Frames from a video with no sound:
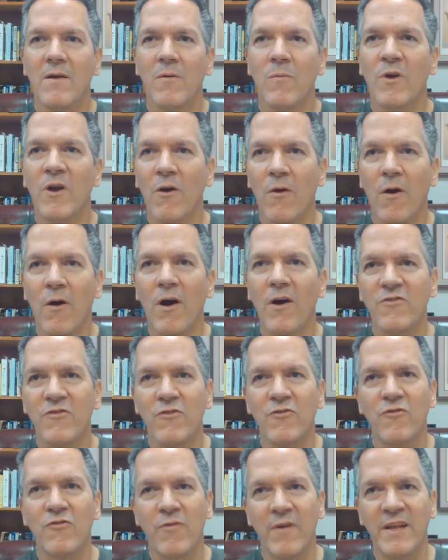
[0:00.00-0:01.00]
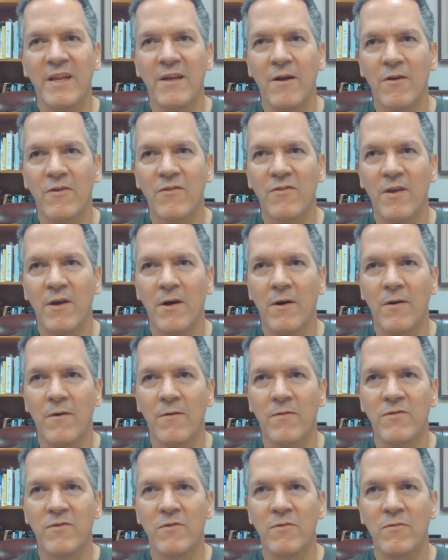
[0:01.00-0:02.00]
we are also training
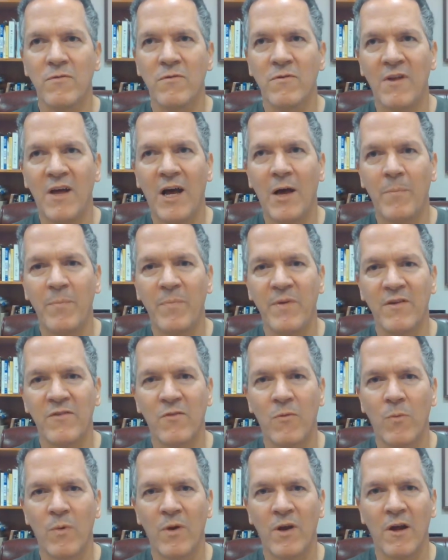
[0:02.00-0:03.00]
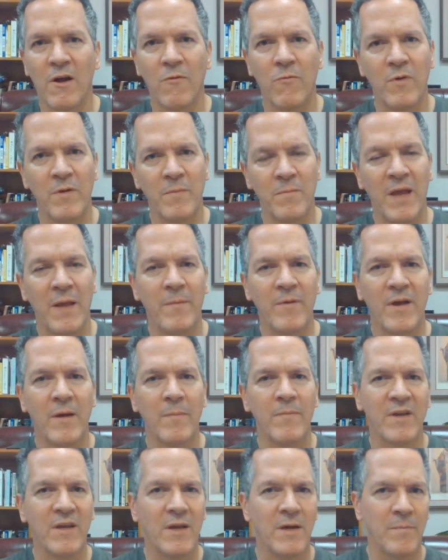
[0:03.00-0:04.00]
ourselves to not be as aware of when maybe
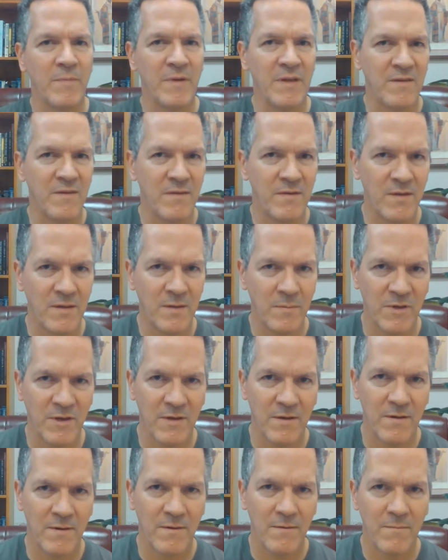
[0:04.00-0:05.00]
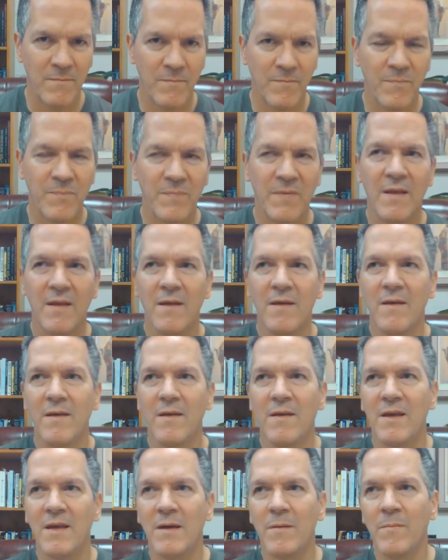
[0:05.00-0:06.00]
I'm becoming timid
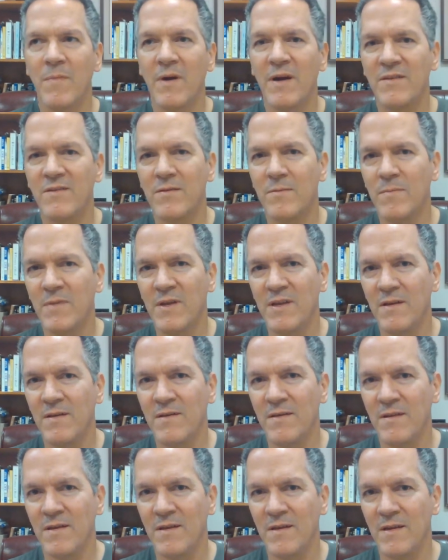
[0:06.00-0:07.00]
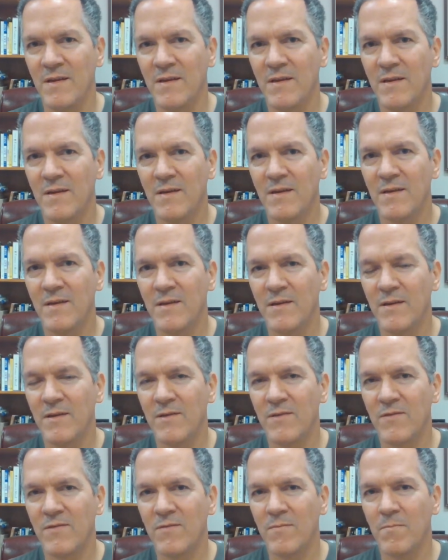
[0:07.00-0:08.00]
and my timidity
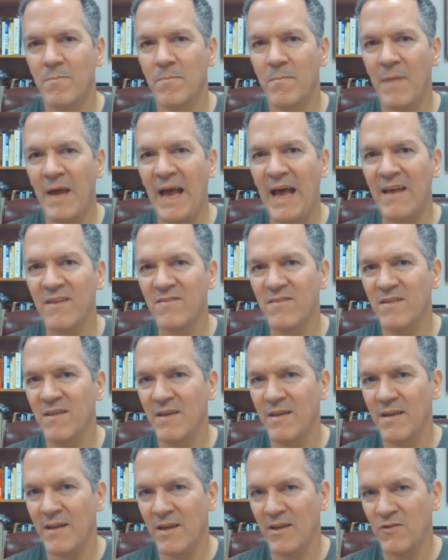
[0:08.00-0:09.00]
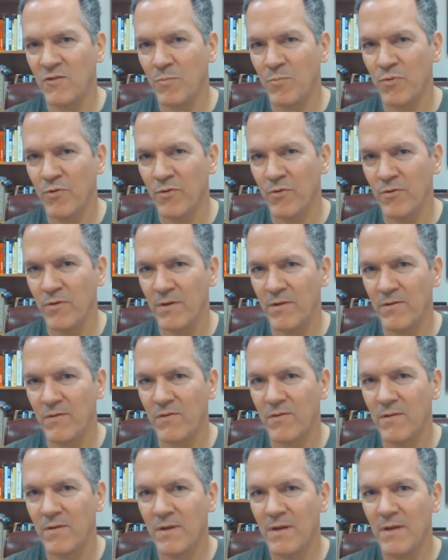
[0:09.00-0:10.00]
is masking as
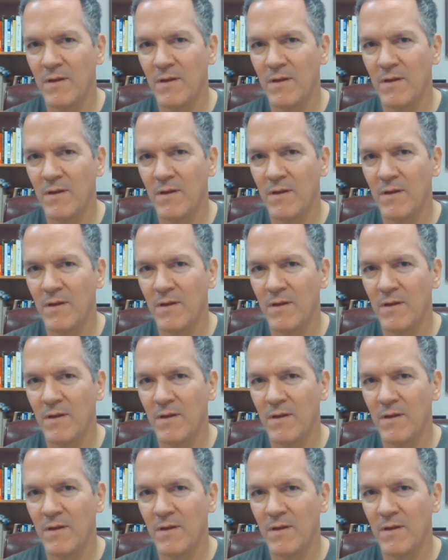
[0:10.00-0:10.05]
prudence.